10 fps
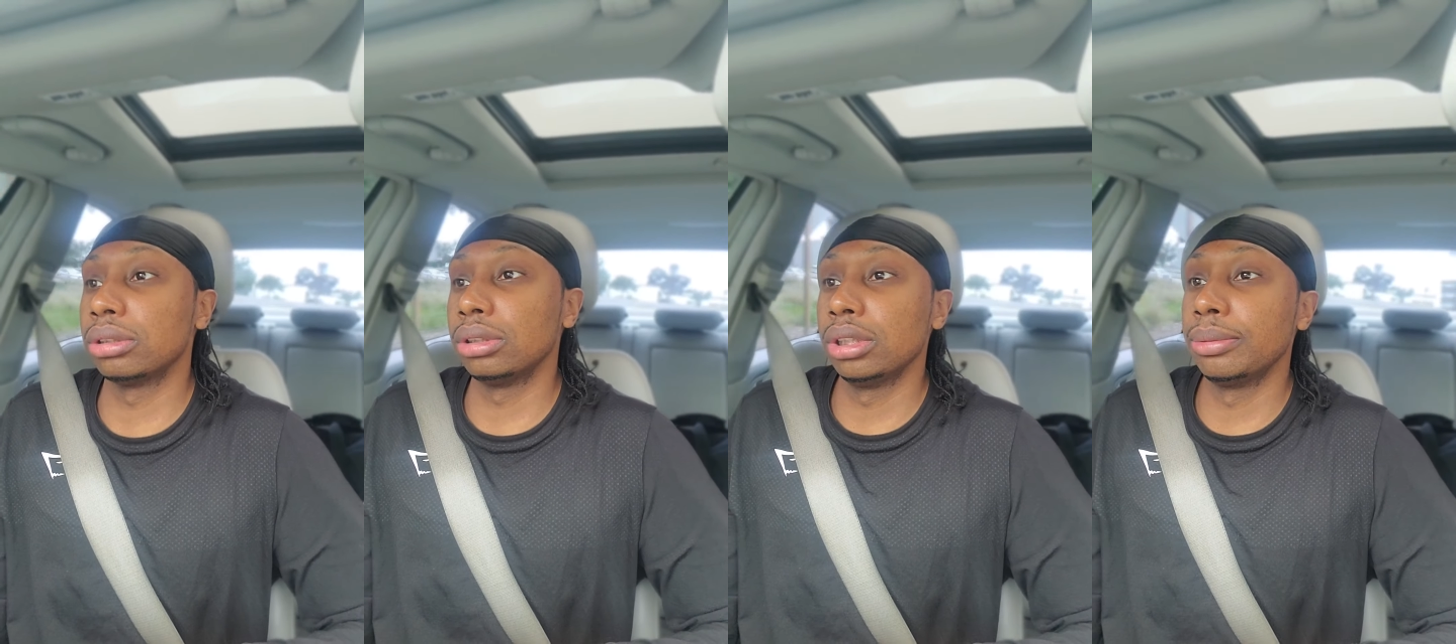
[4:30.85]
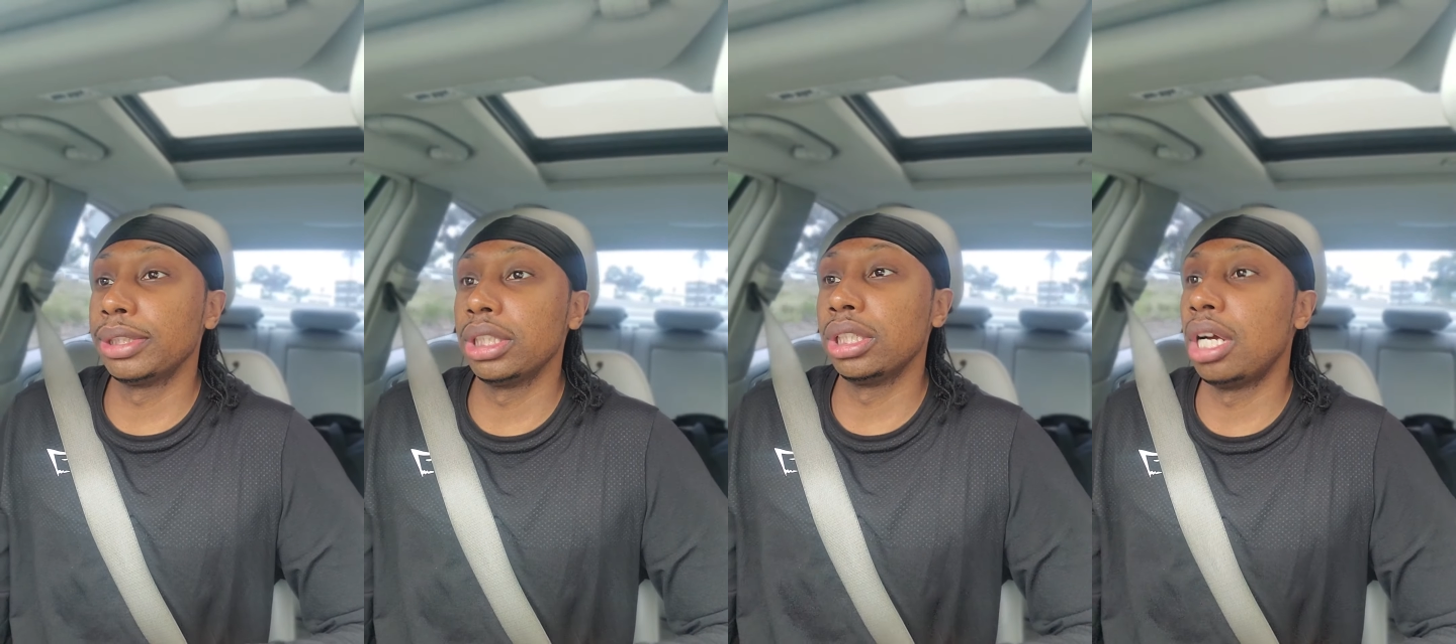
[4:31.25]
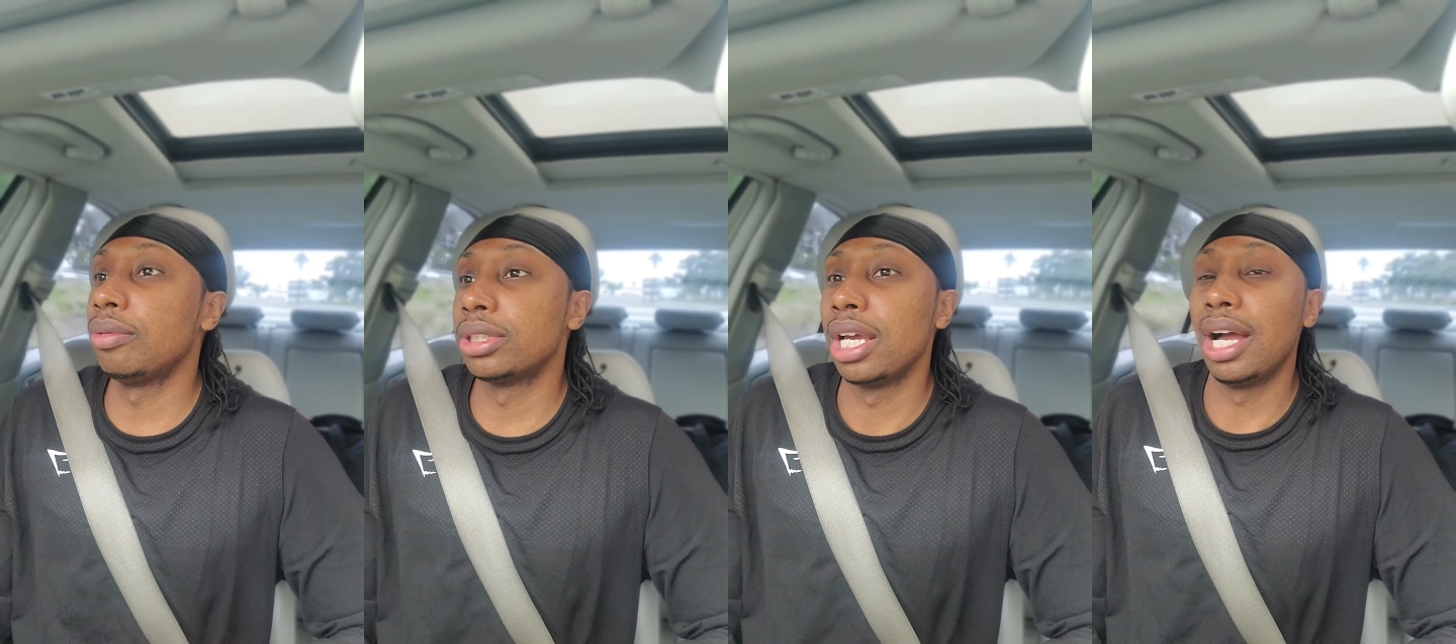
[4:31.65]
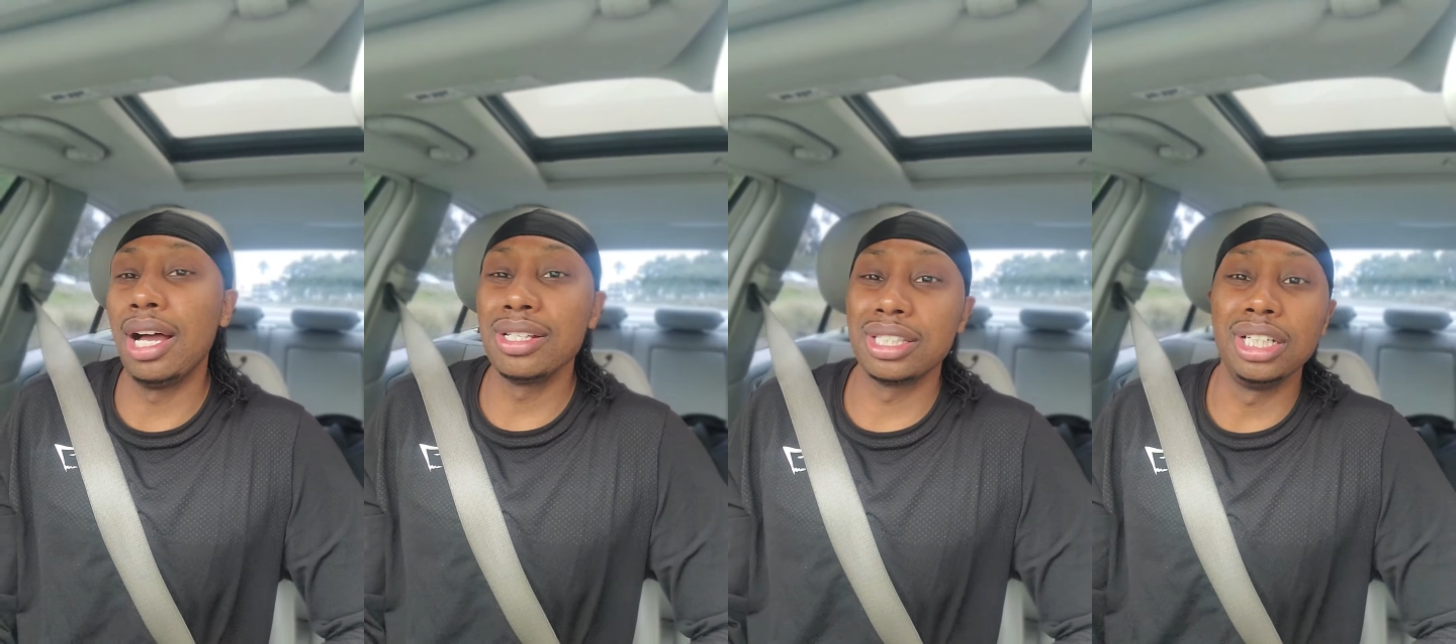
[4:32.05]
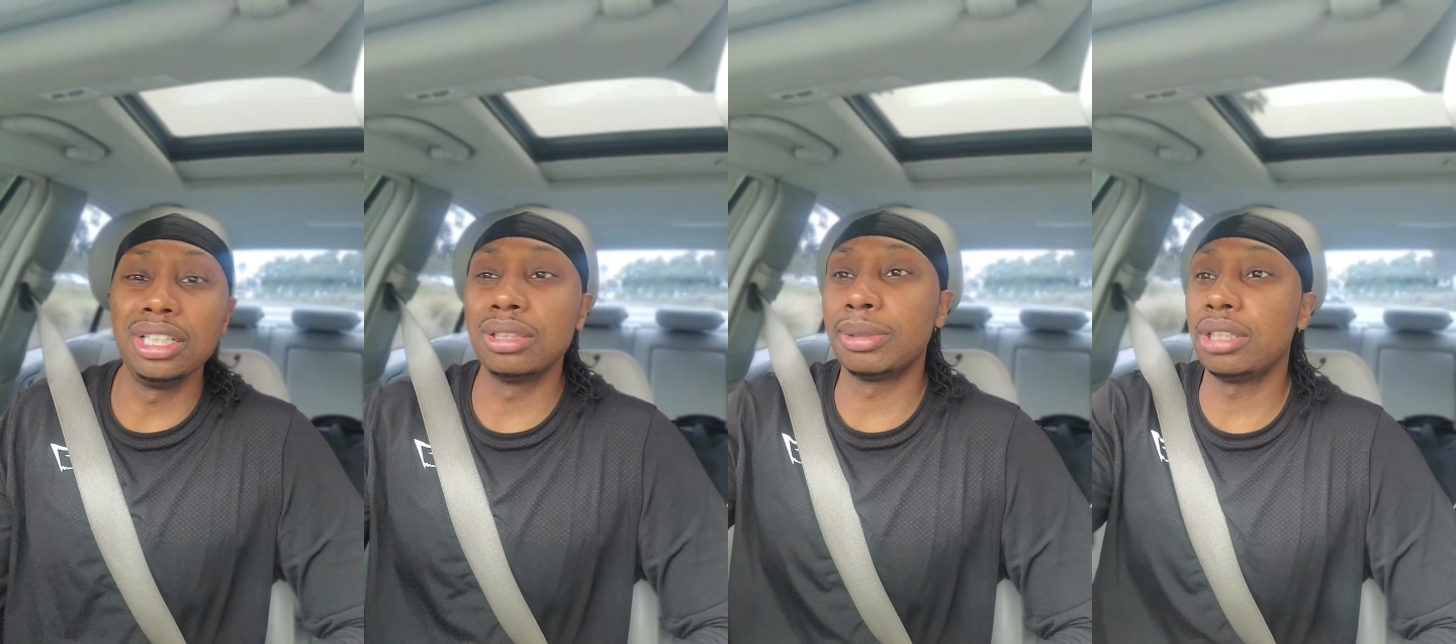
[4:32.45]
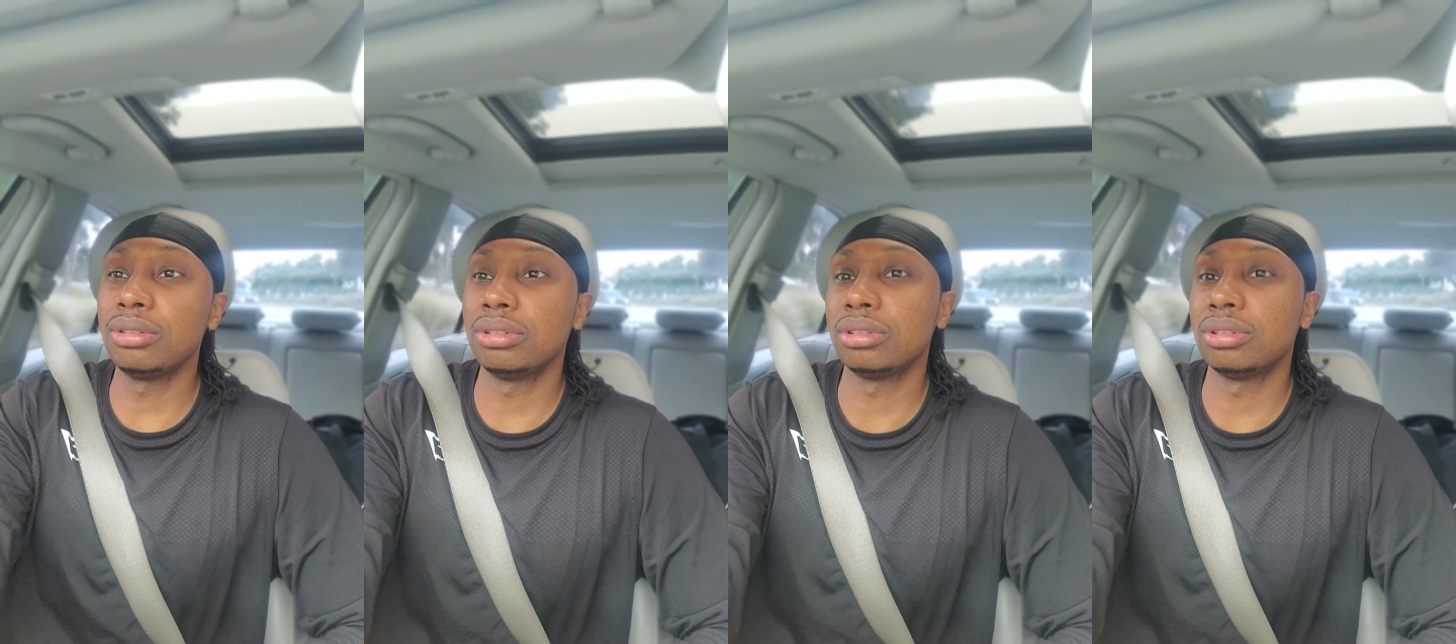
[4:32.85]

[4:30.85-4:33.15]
You know what I'm saying? I was I was young, bro,